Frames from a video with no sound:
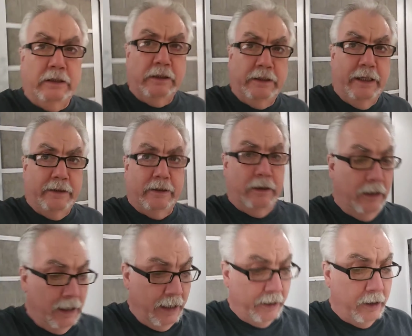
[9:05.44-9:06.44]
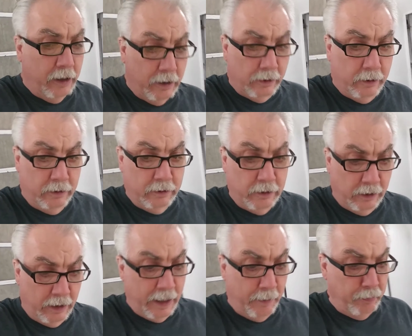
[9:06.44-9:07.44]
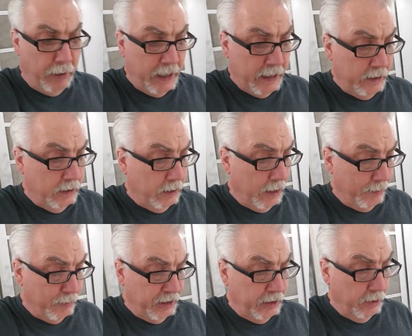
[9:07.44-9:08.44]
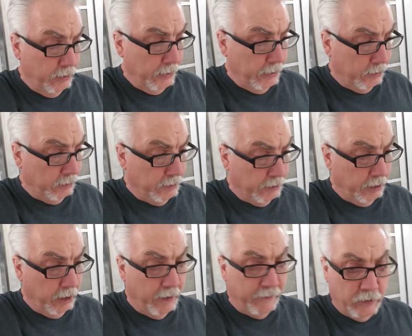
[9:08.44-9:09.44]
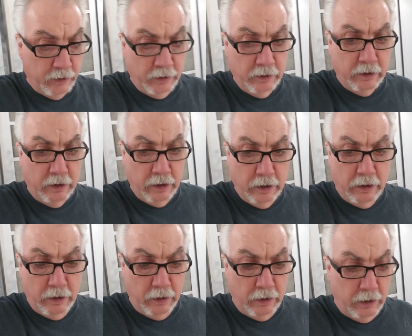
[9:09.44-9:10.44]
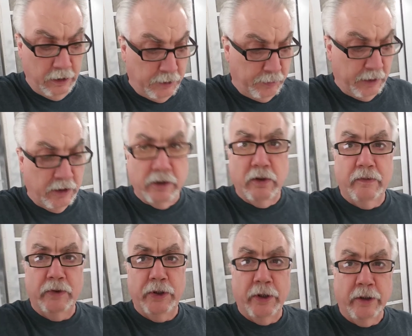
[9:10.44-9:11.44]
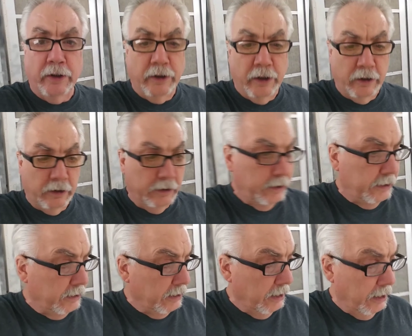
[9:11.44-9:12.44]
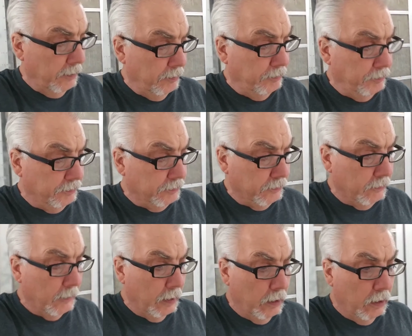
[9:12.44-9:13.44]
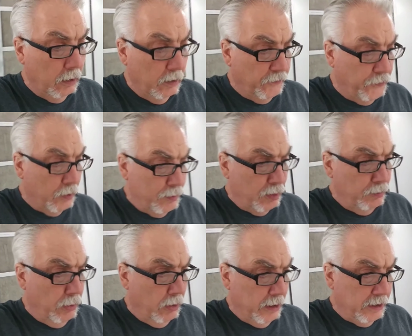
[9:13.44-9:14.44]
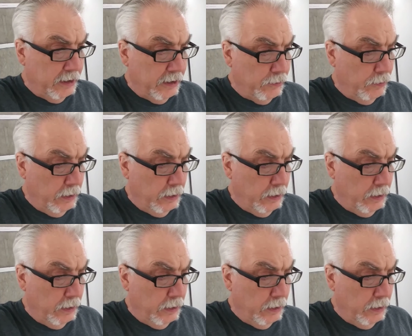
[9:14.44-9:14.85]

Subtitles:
takes a lot of color, a lot of paint, a lot of material to cover, especially over darker colors. Former boss, his